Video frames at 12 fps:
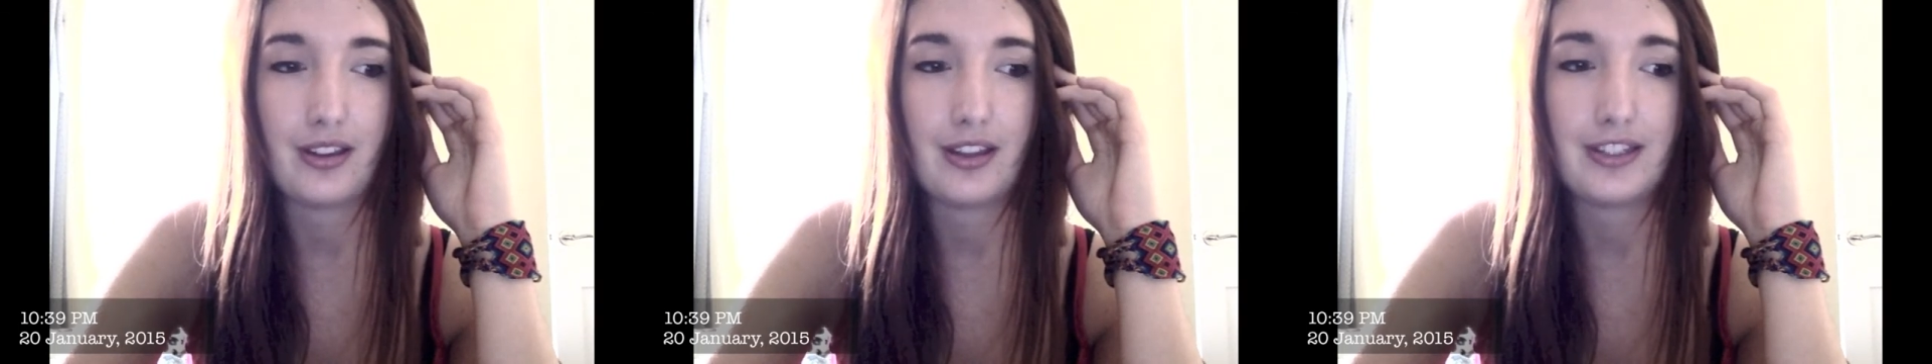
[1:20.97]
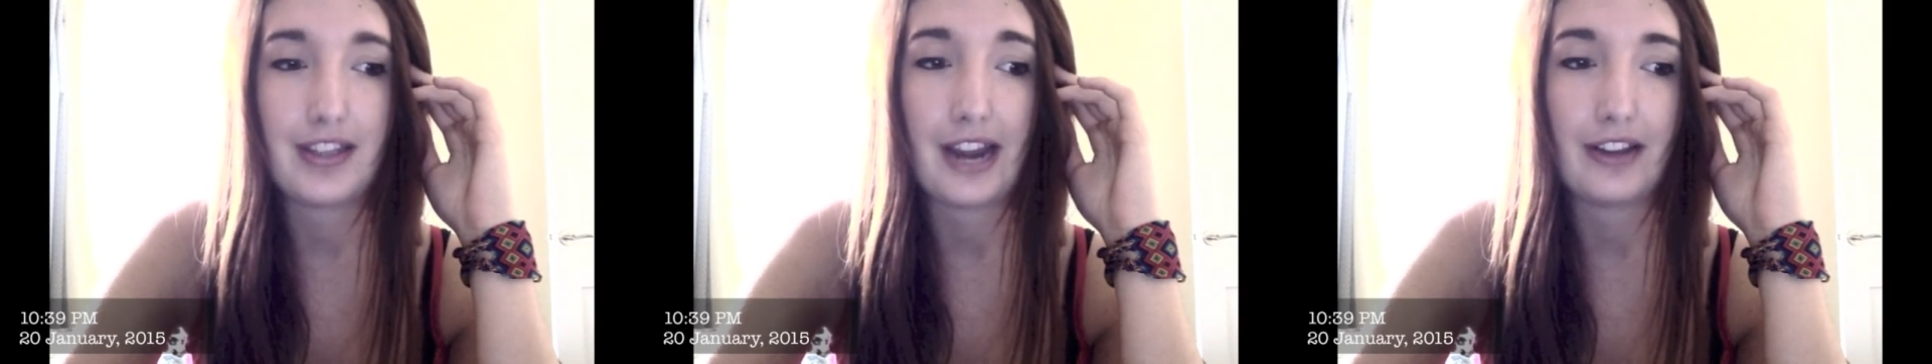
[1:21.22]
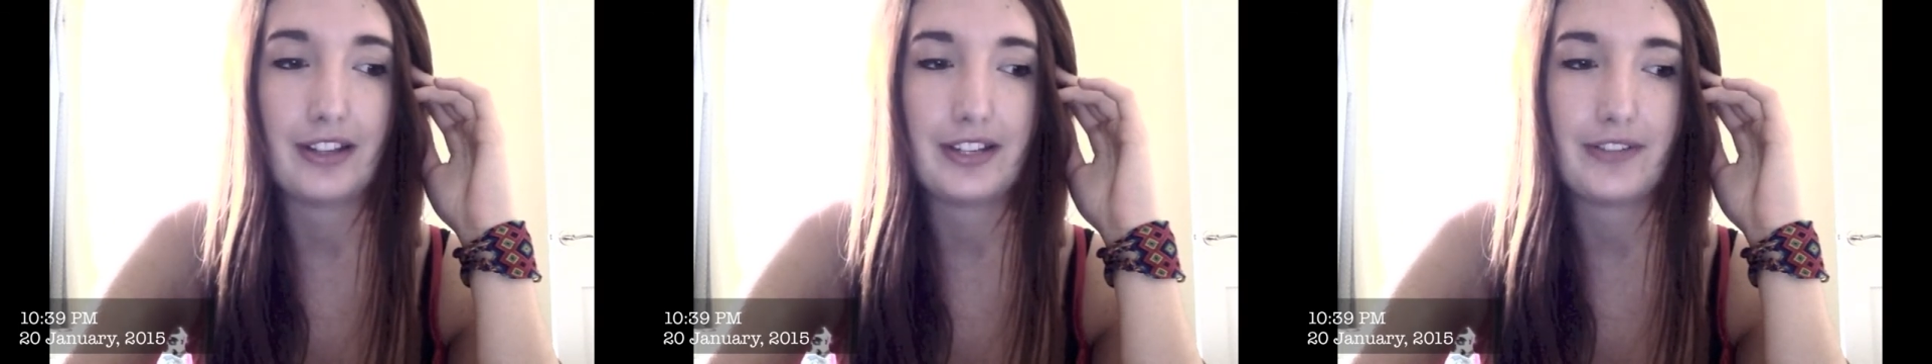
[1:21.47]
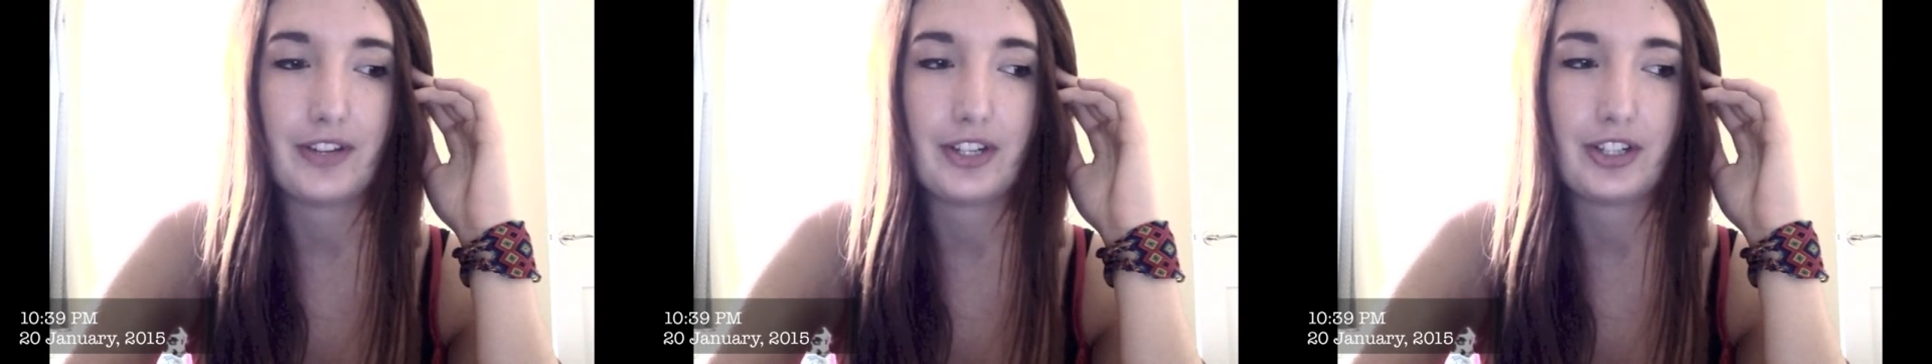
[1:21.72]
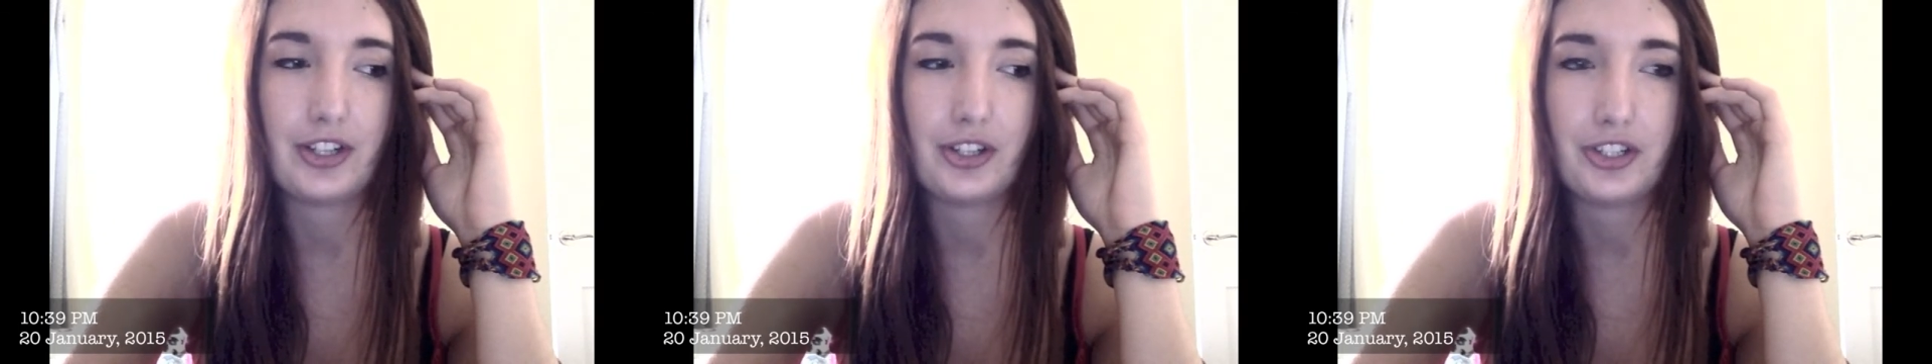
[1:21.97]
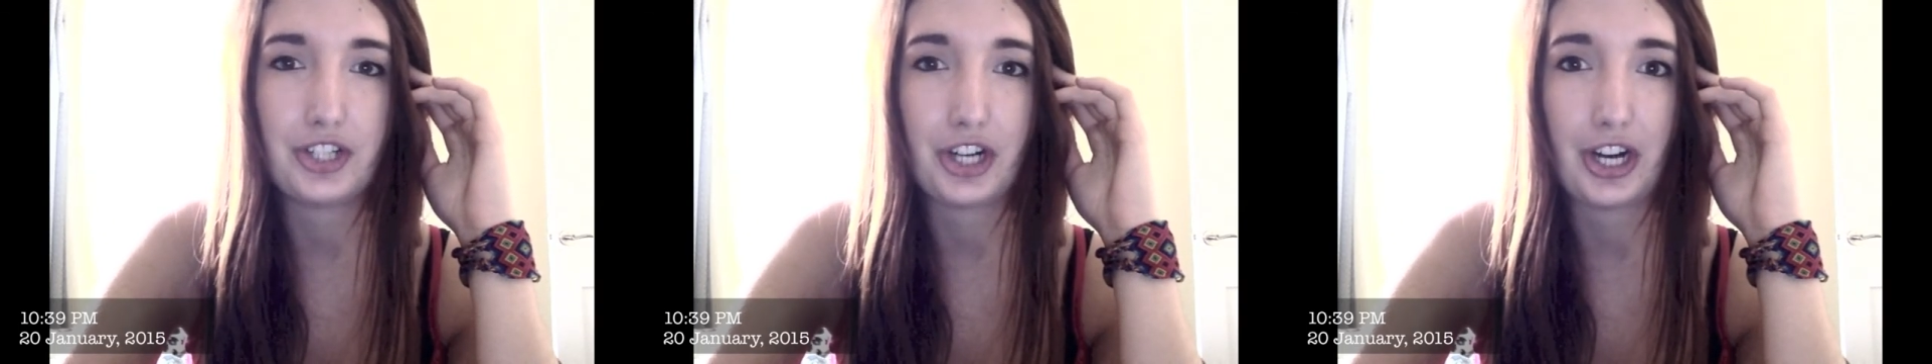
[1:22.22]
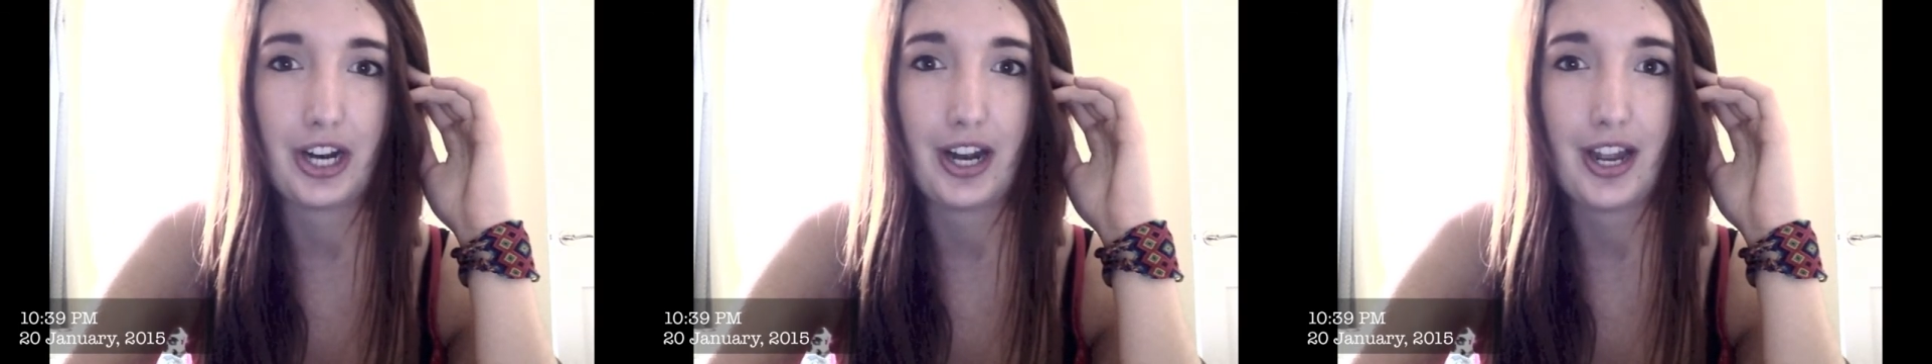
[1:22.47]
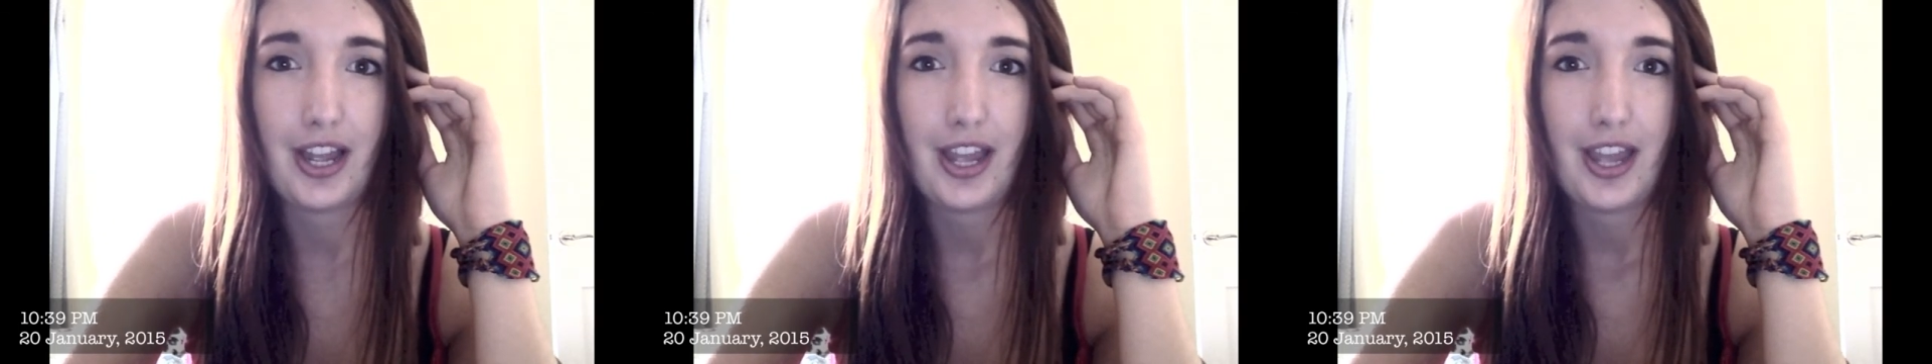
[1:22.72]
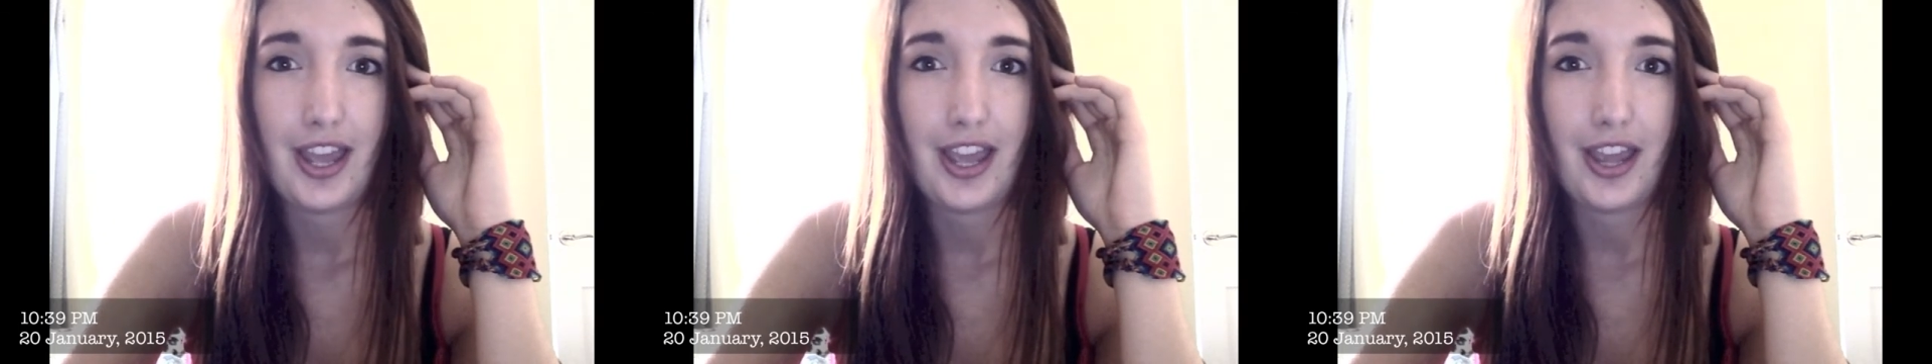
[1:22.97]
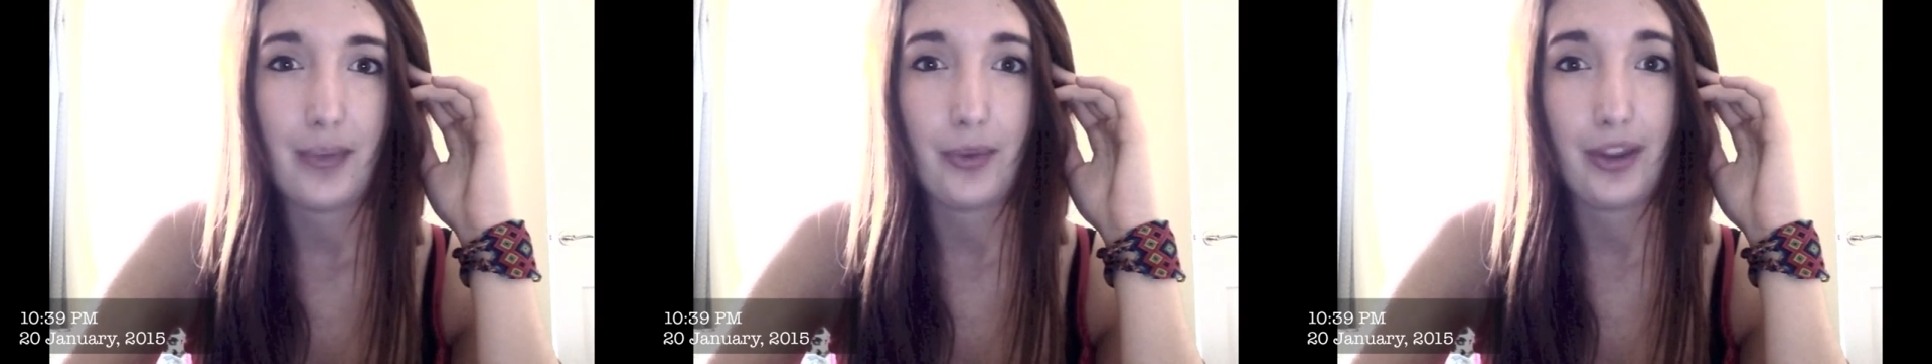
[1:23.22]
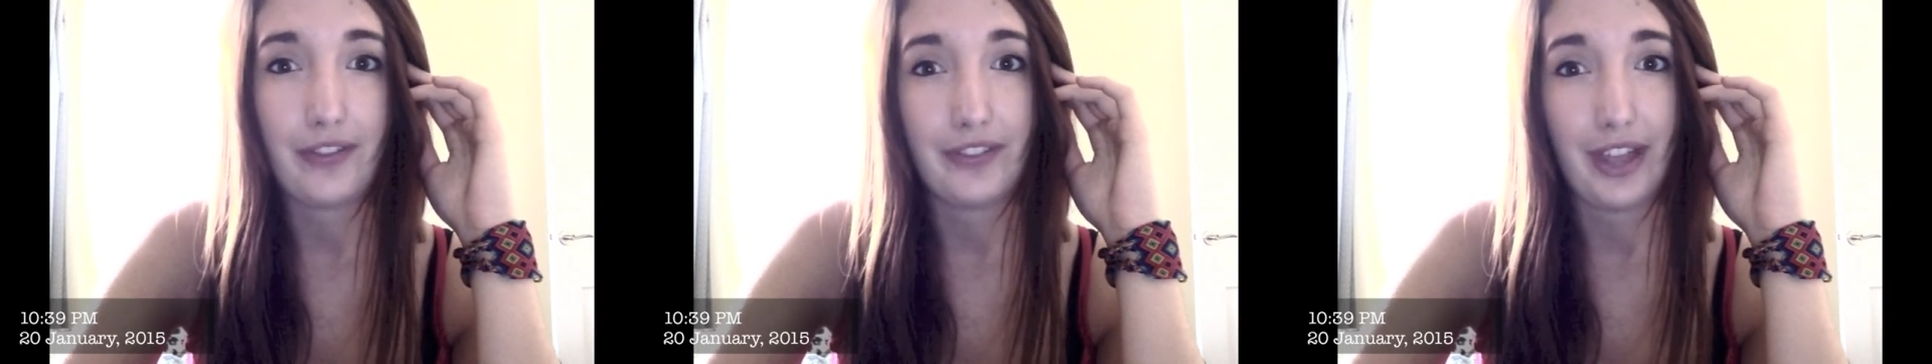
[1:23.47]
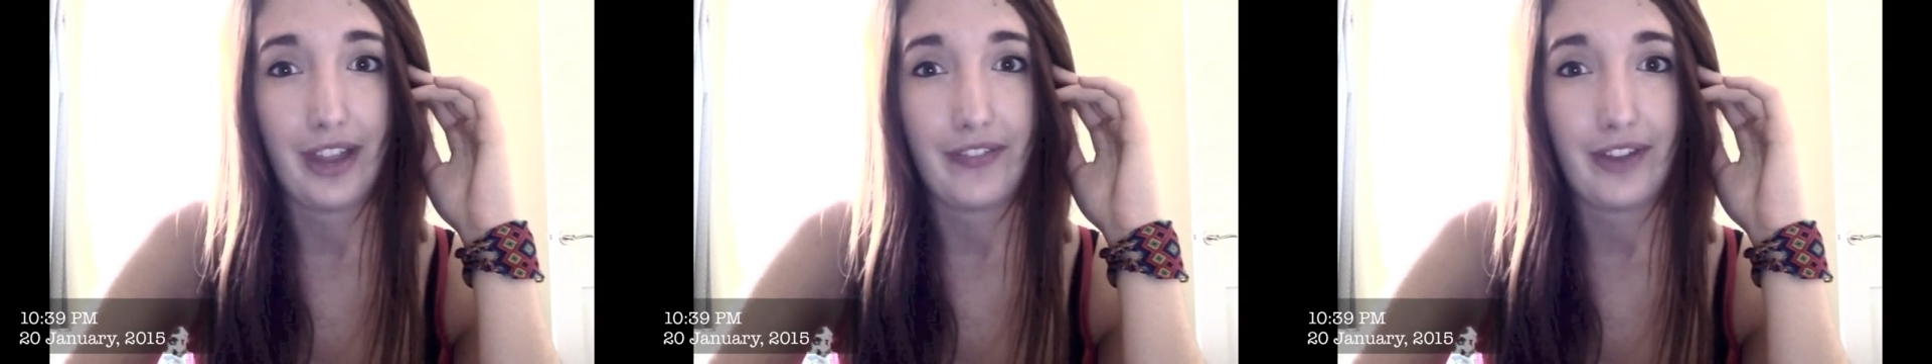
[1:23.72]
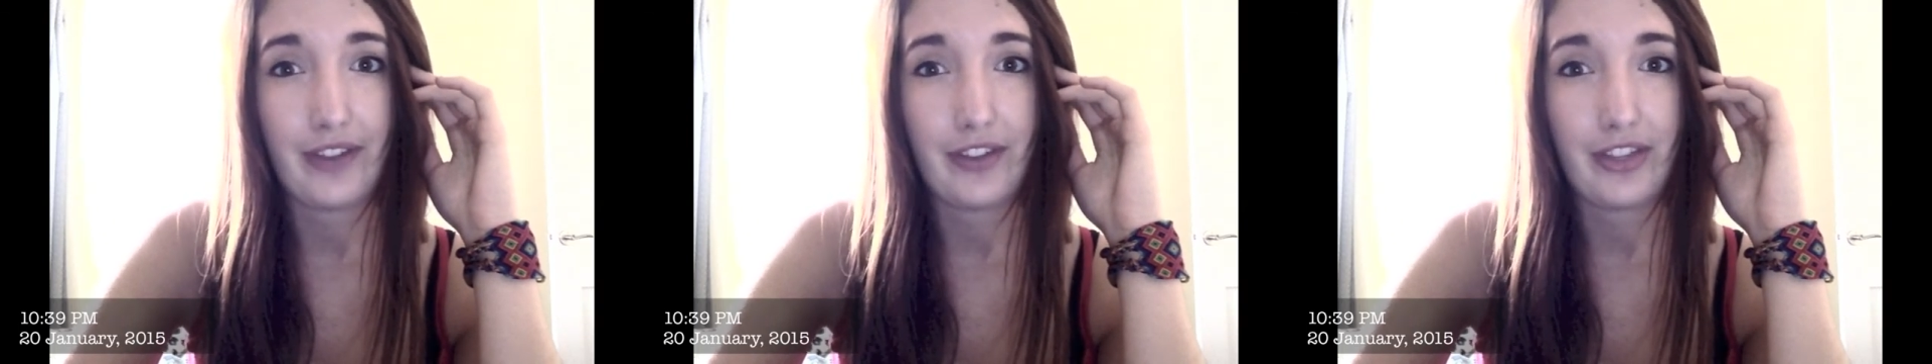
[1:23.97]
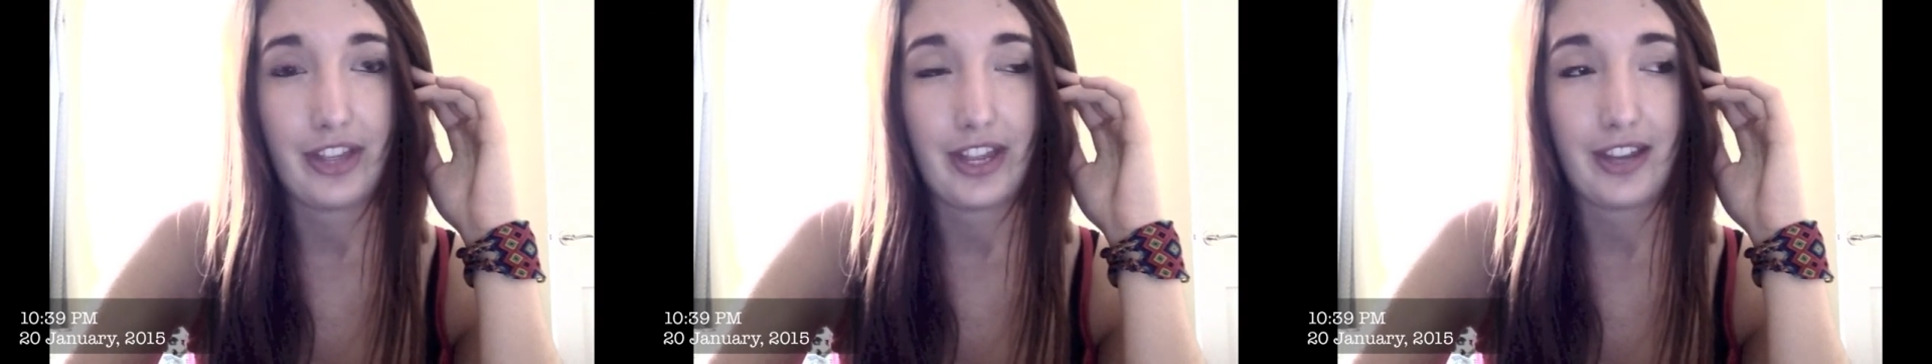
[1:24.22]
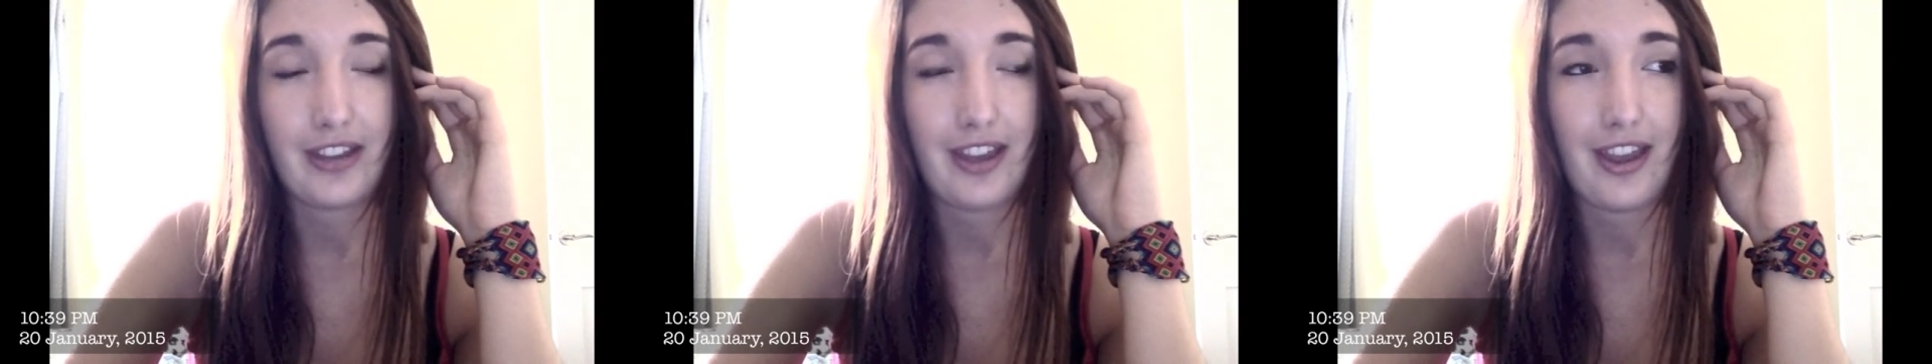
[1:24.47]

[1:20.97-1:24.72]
entirely different culture and way of life and everything.